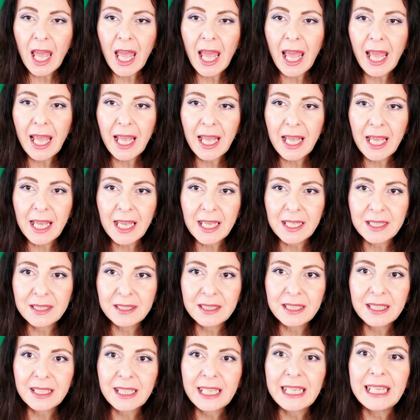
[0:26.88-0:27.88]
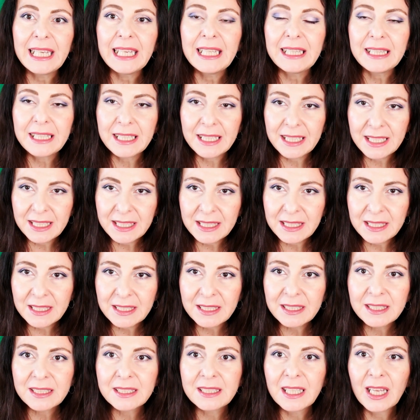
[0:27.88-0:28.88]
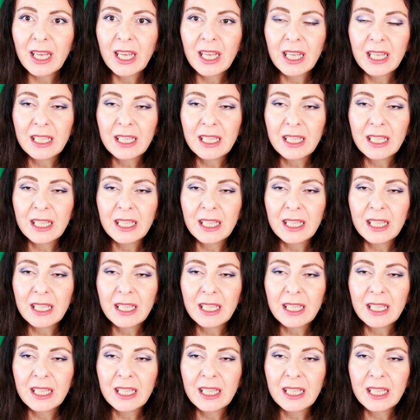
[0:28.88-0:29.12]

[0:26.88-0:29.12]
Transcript: and it is